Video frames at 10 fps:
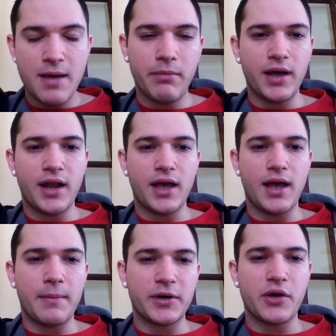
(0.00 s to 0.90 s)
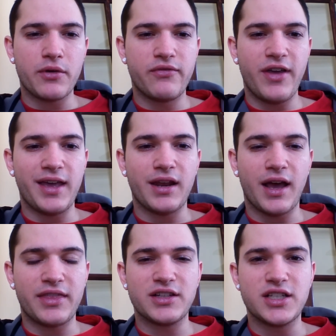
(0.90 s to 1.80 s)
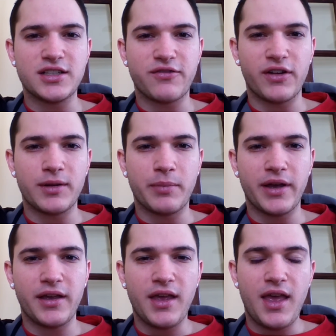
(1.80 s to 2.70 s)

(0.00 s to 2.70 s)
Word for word: But uh, I'm going to go with Vayne. I think she's fun to play,